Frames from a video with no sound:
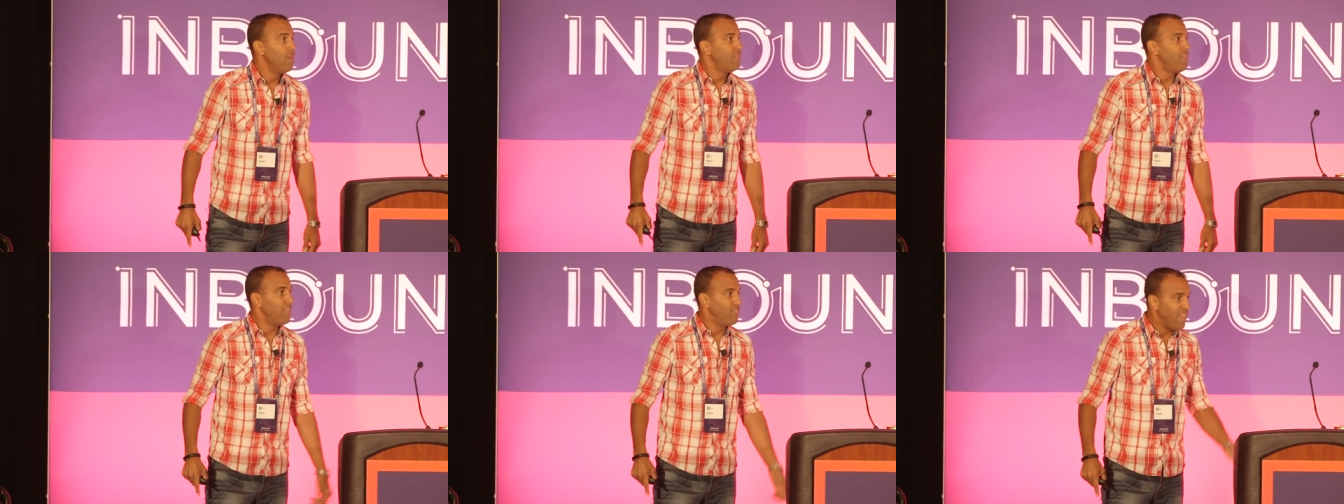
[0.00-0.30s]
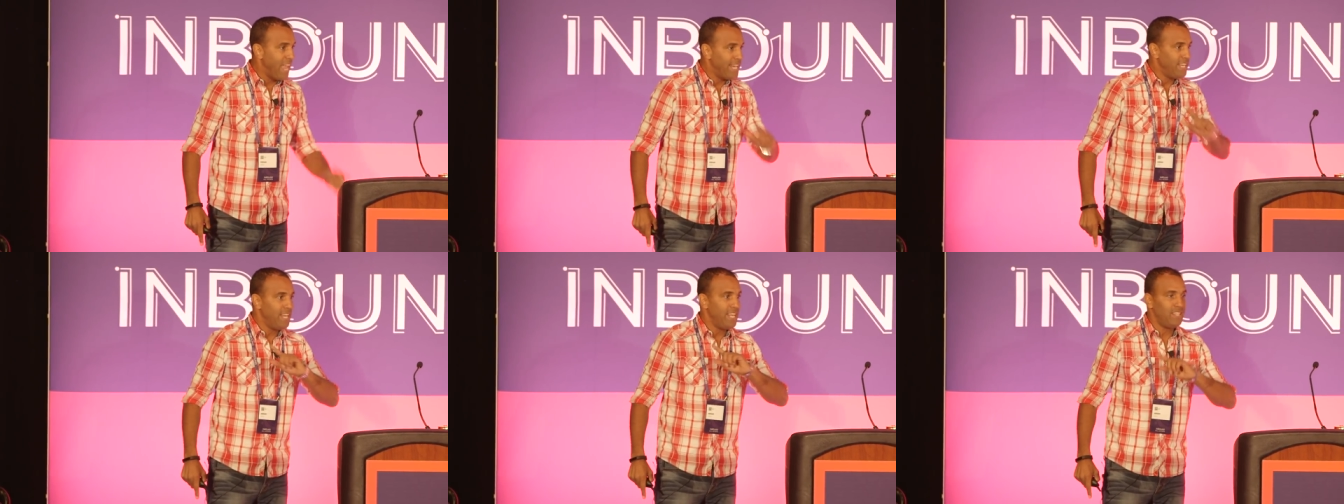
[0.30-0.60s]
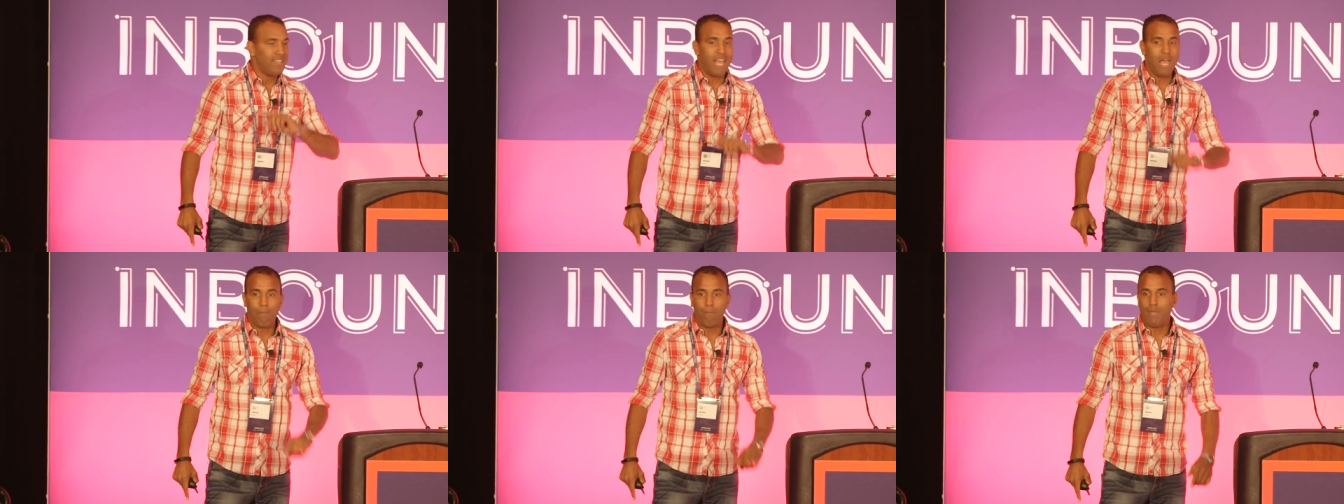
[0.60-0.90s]
that they
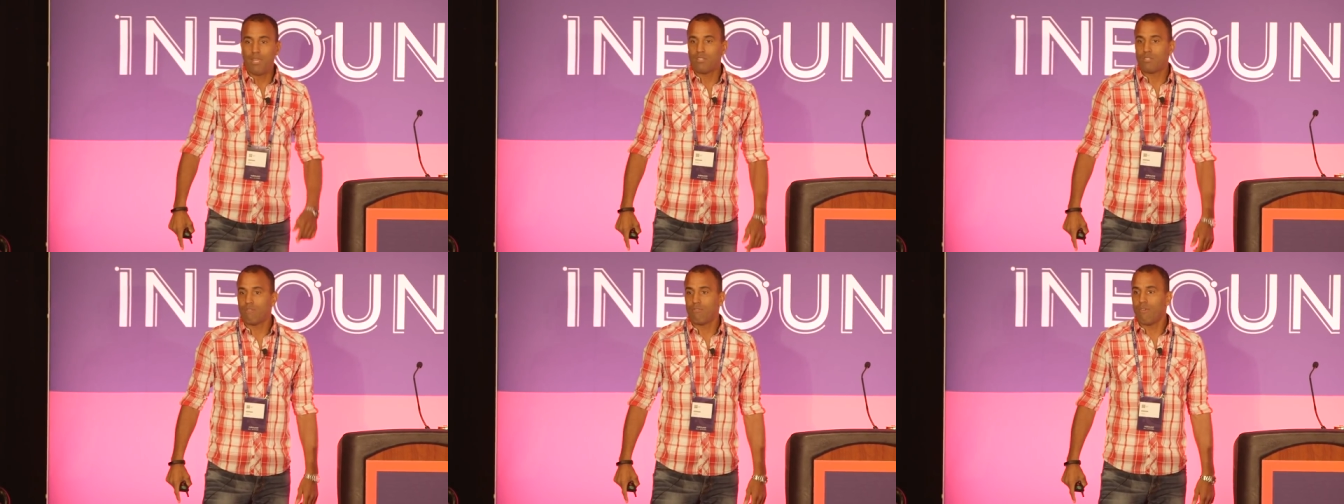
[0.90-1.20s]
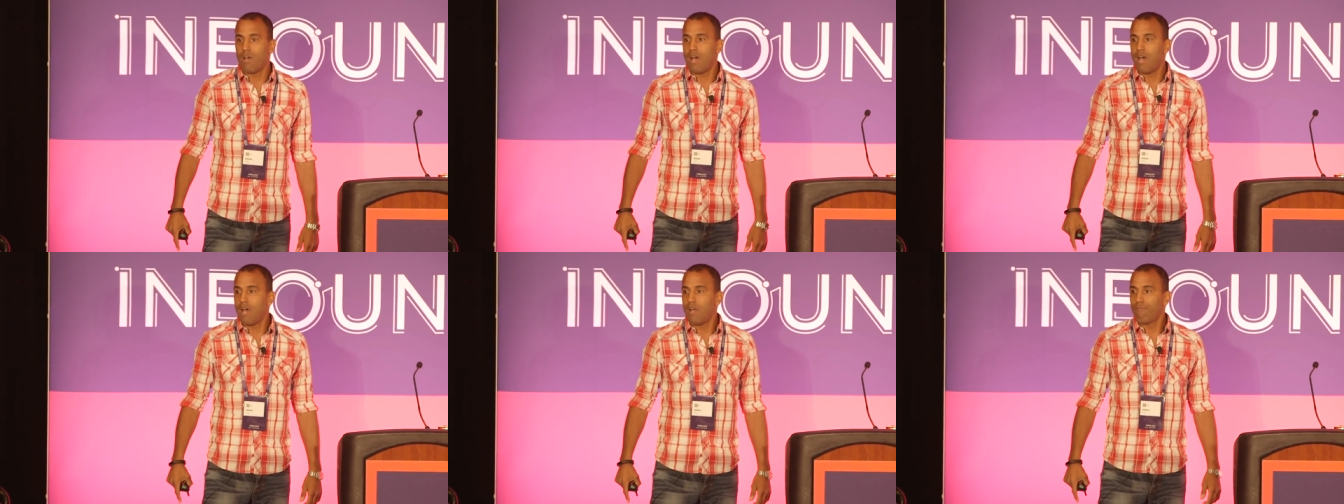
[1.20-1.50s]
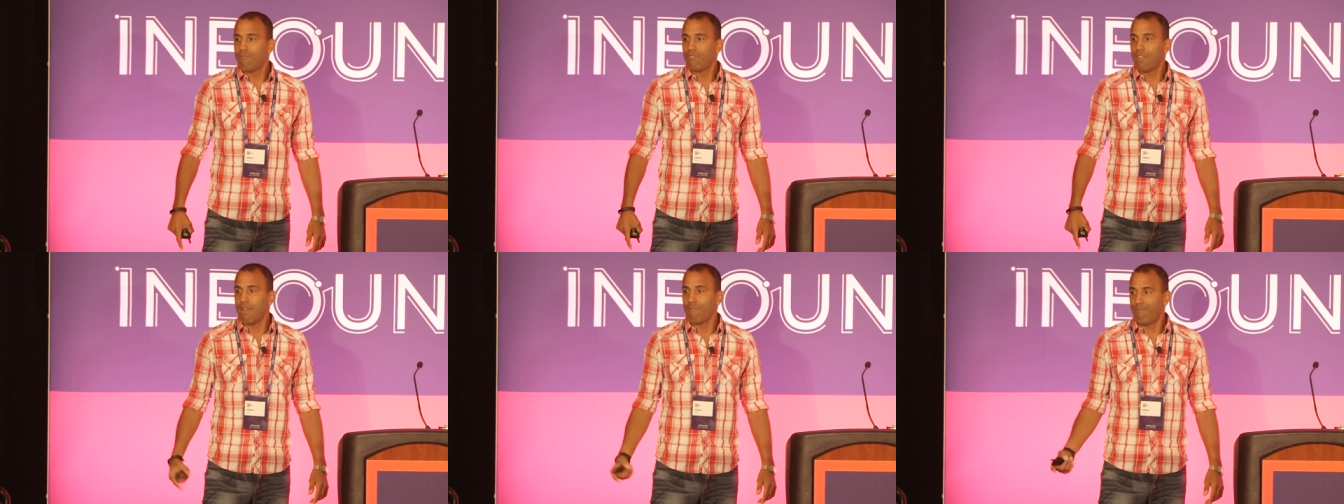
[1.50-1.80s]
need that piece of uh,
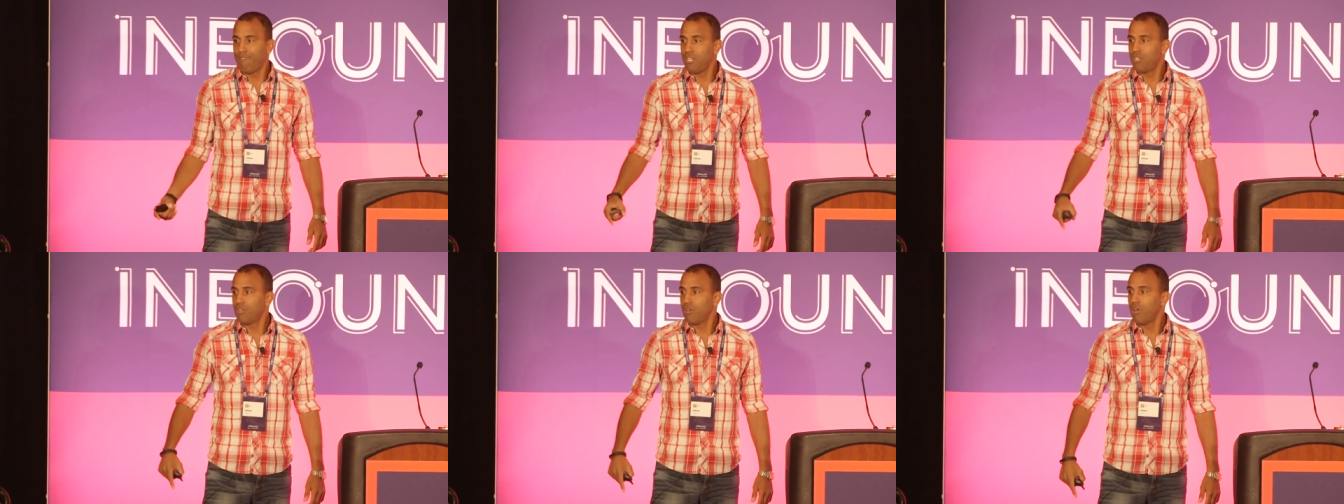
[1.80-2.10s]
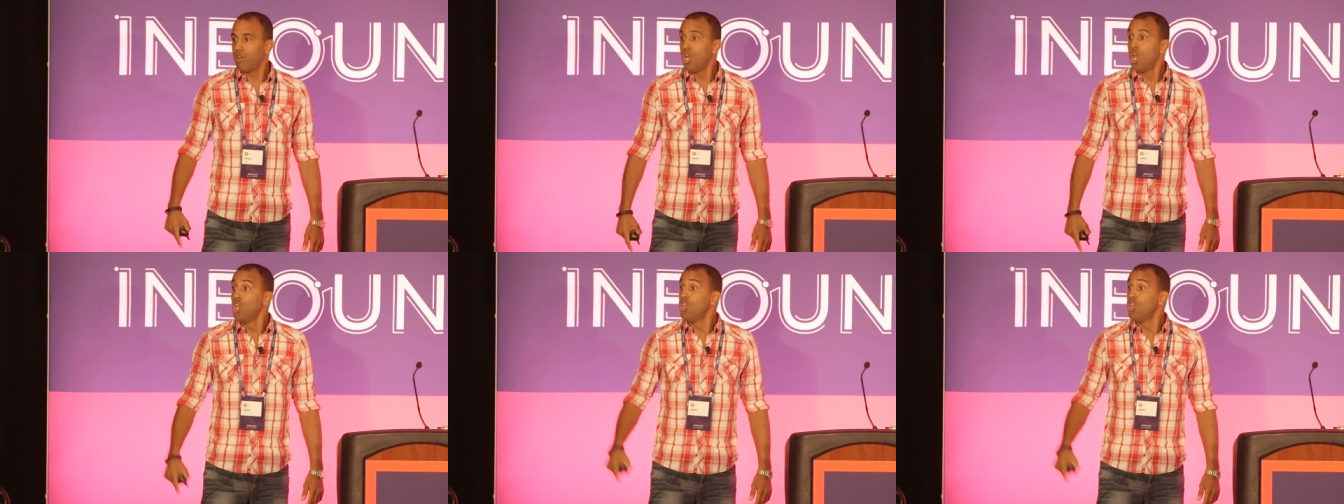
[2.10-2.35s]
that feature.